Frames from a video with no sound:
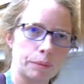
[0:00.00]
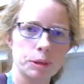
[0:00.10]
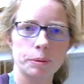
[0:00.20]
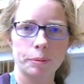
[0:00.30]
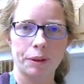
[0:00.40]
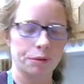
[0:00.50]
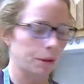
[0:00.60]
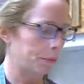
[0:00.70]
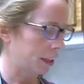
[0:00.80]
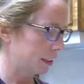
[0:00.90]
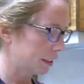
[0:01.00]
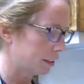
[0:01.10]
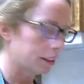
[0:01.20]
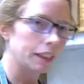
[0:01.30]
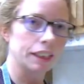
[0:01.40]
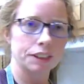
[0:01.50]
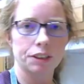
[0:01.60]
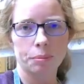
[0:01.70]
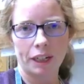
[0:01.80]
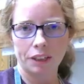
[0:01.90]
it's been about 3 minutes. It does
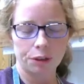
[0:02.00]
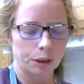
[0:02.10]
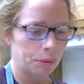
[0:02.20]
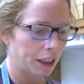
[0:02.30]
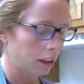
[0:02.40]
look pale and creamy.